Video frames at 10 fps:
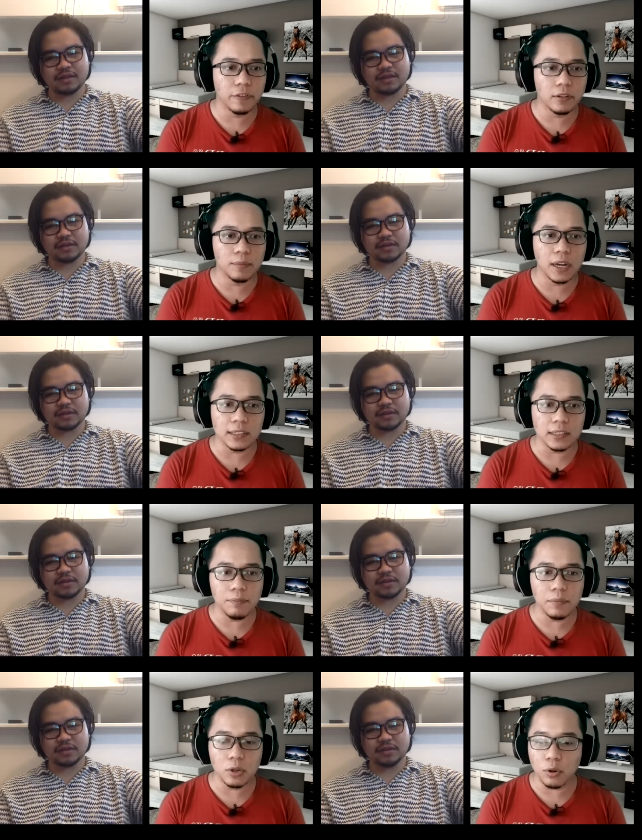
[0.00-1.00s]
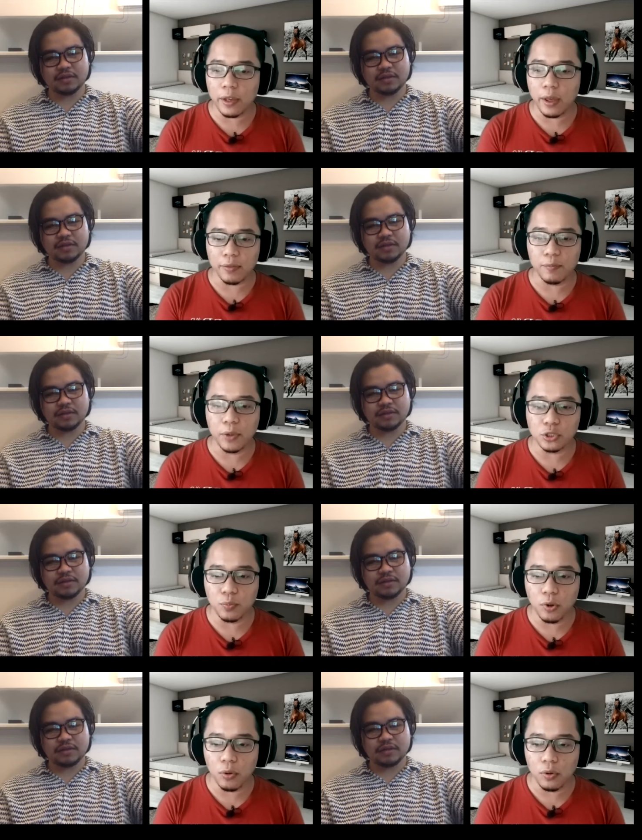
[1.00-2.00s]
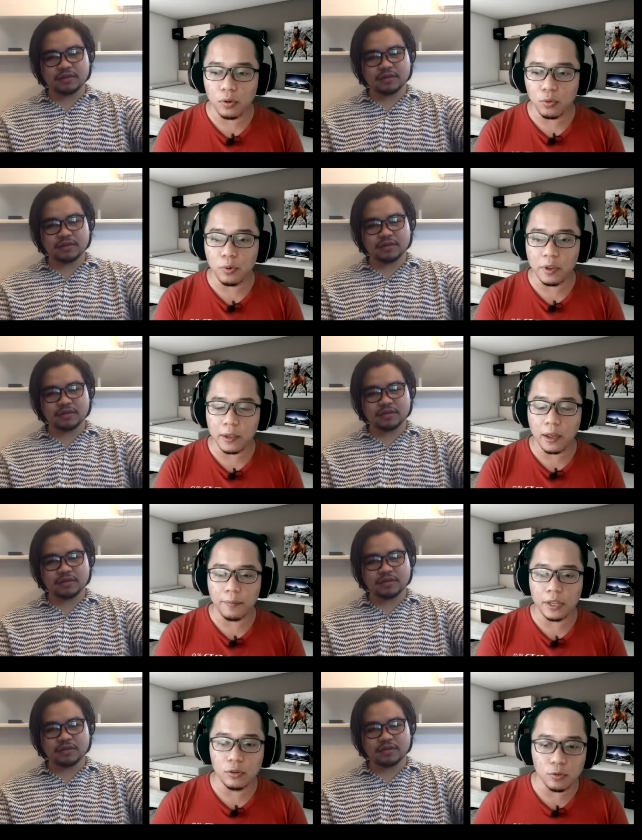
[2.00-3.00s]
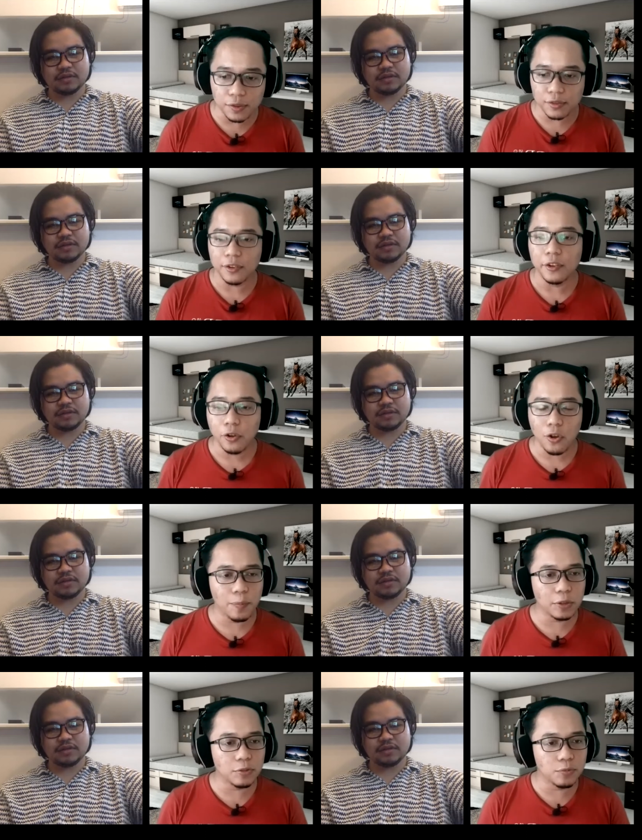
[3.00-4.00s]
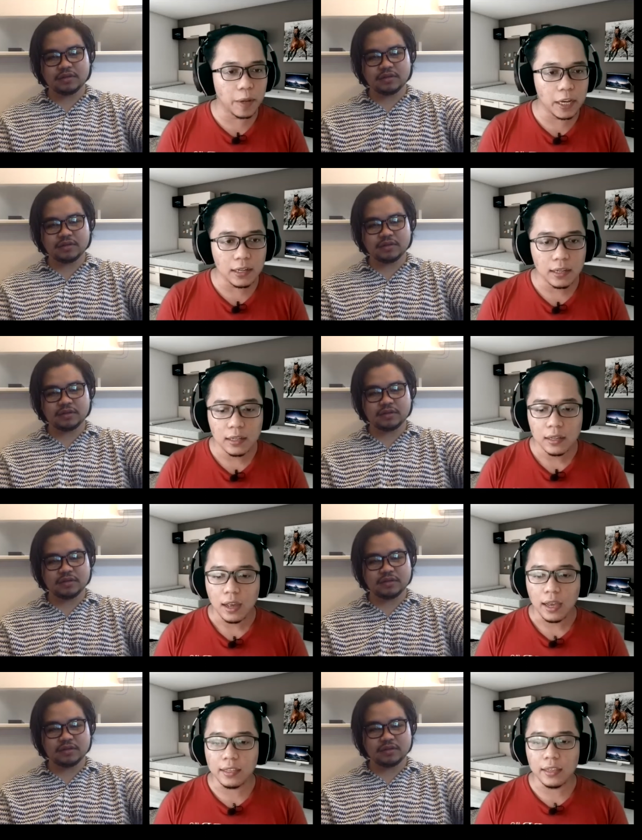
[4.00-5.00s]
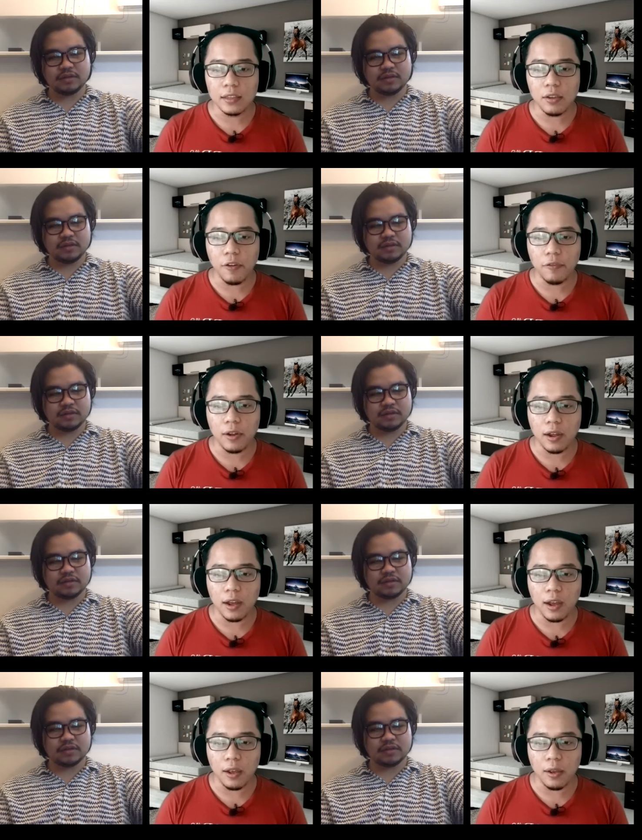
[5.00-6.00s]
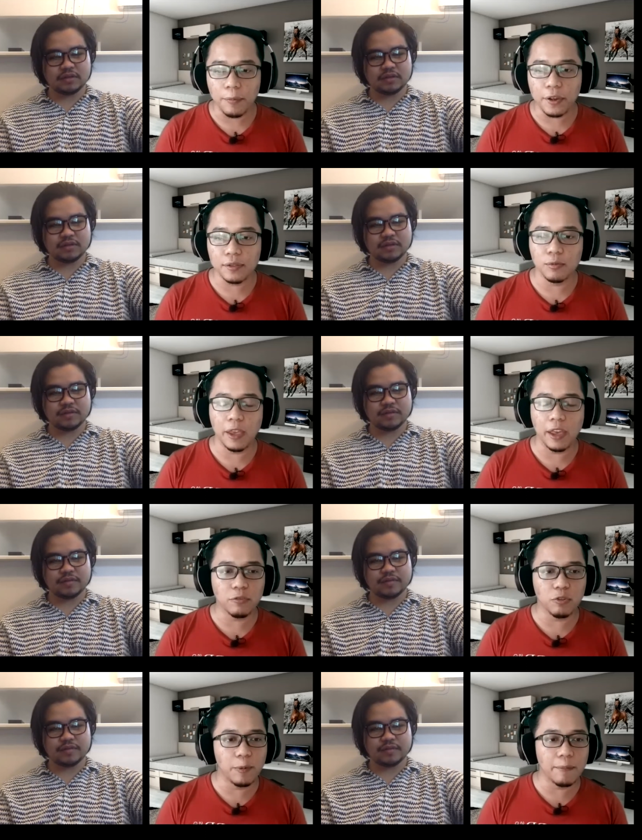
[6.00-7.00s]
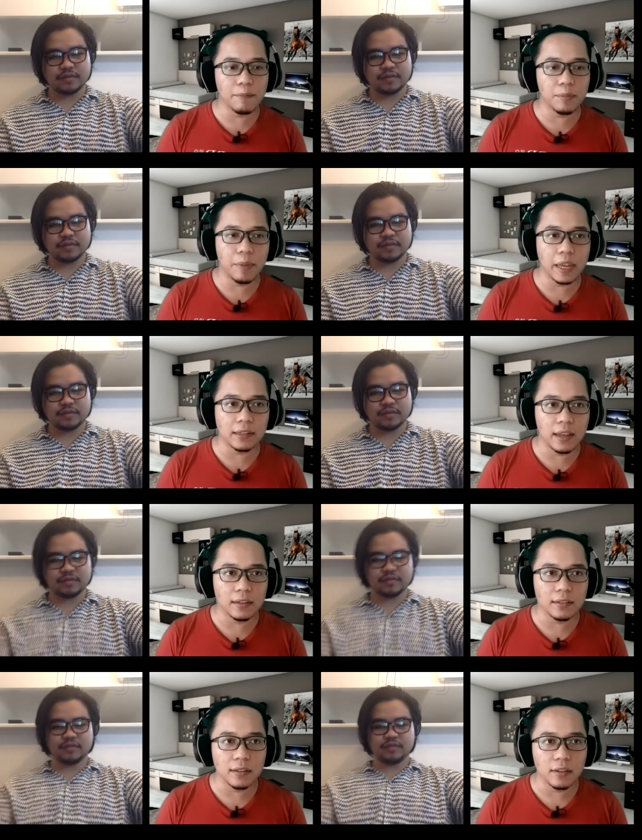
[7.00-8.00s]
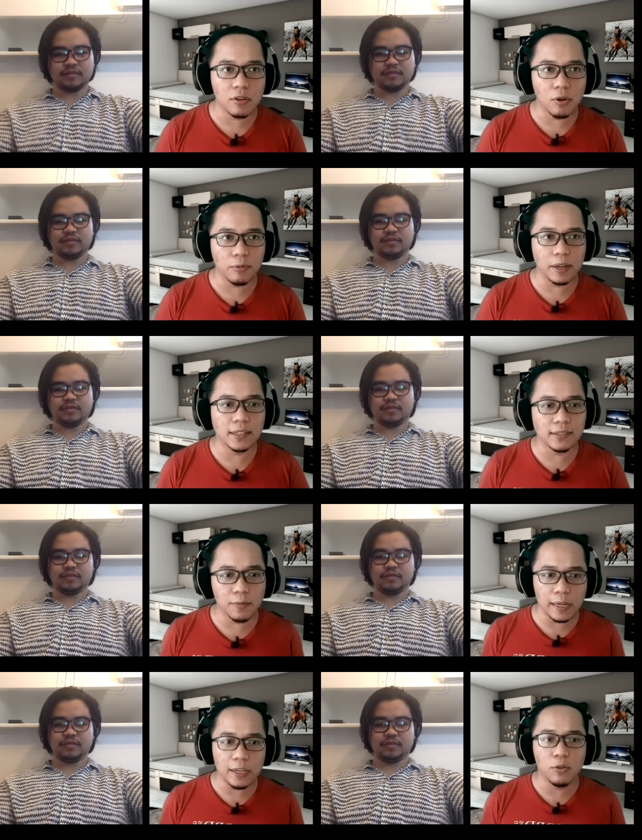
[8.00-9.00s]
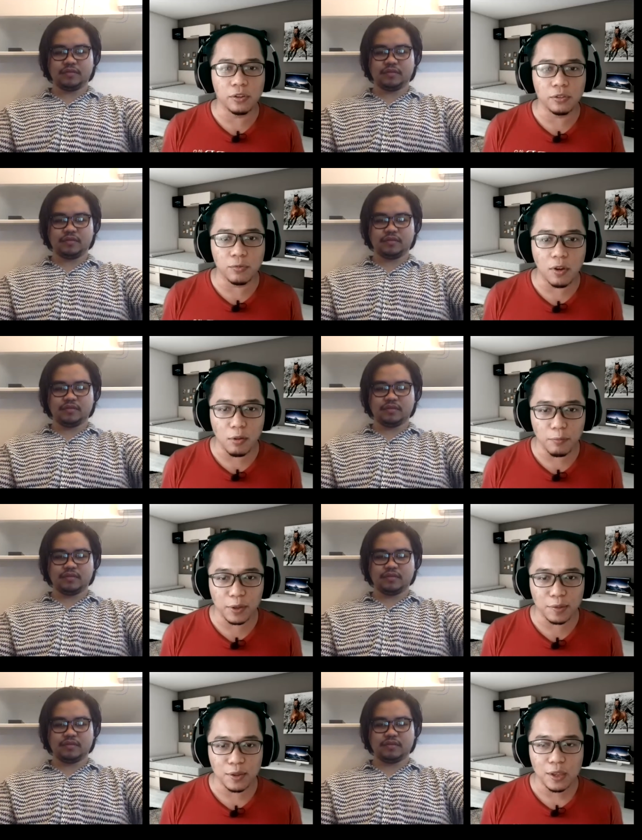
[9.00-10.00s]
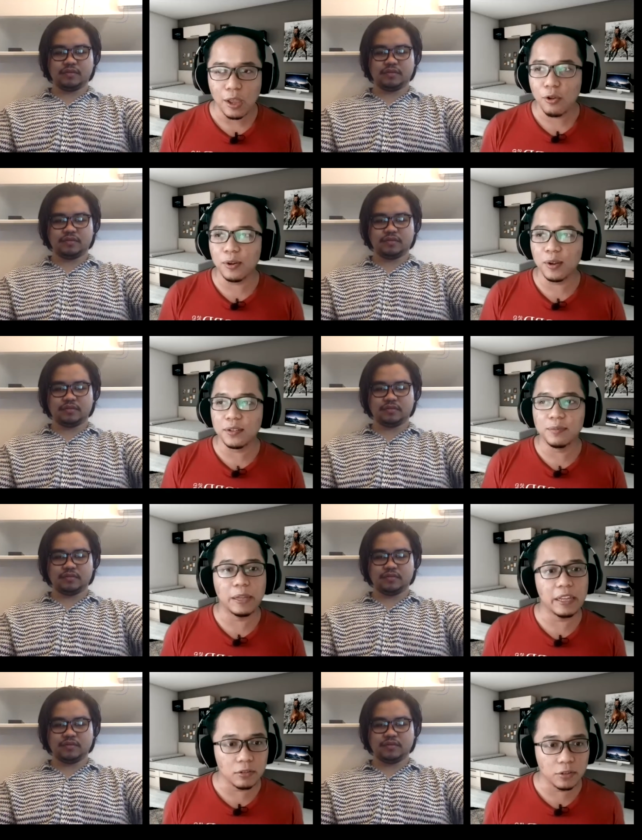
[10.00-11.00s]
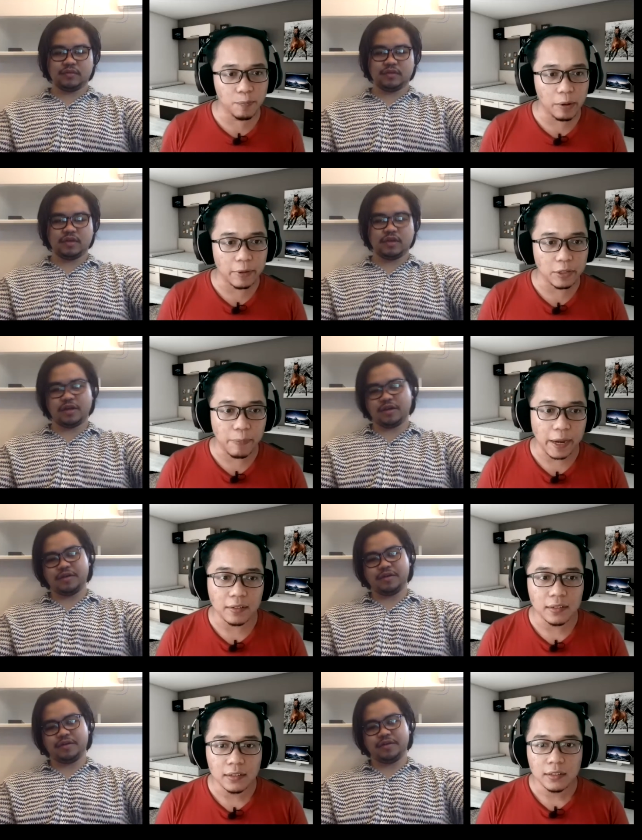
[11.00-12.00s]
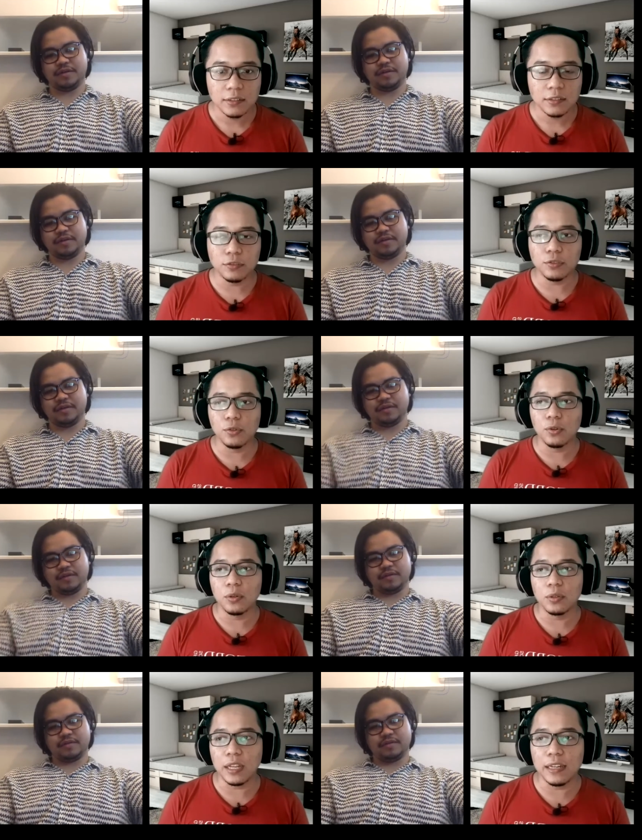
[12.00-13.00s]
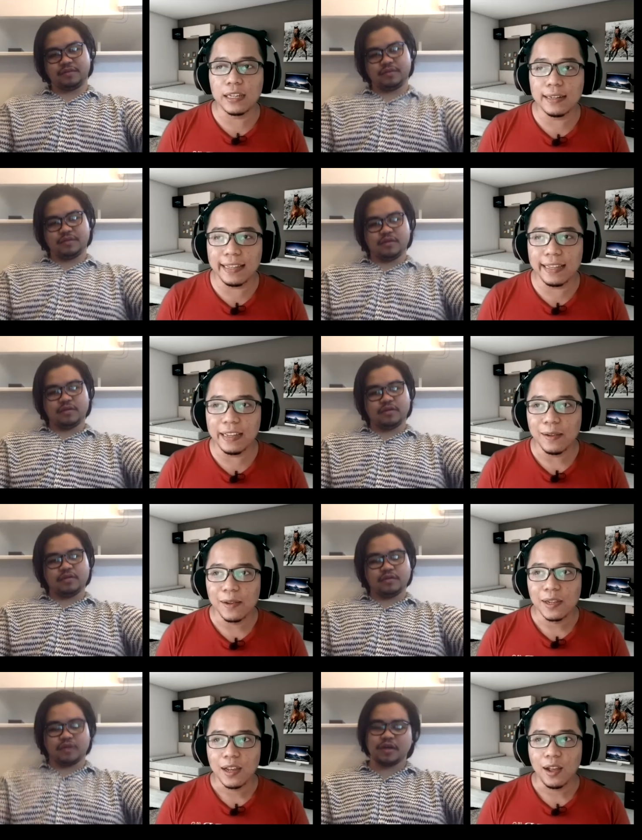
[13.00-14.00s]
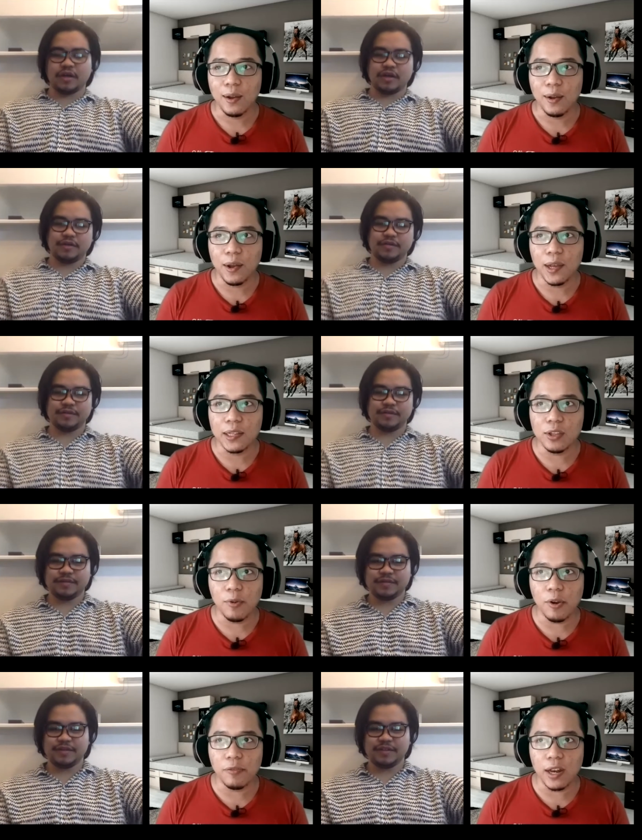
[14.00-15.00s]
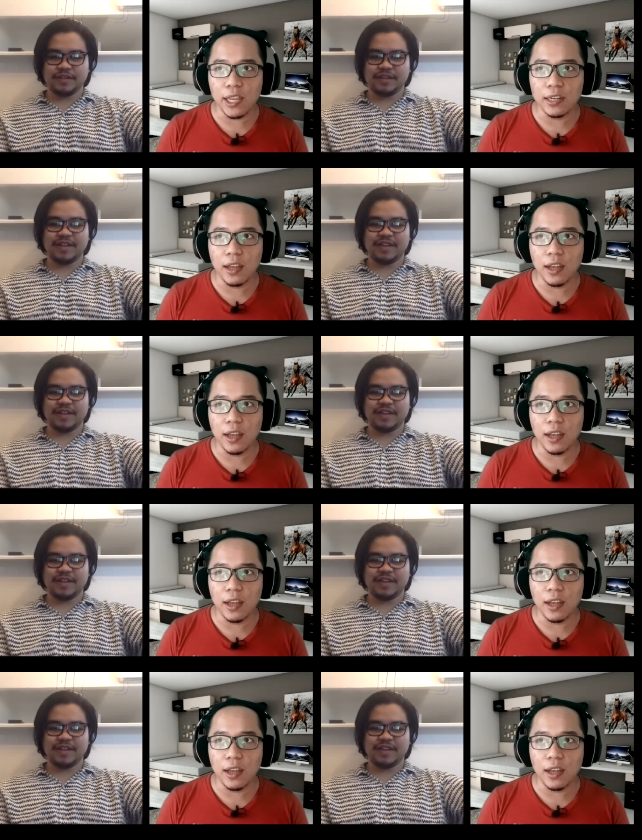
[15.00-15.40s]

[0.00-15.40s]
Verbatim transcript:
Speaker 1: development, I think Korea has much more loose. I mean, loose compared to Japan. I think in terms of uh, uh, mm. because we have to remember back then, Korea doesn't really go into war because Korea is being occupied by yeah. Japan. So so technically, oh, yeah. uh, in terms of like,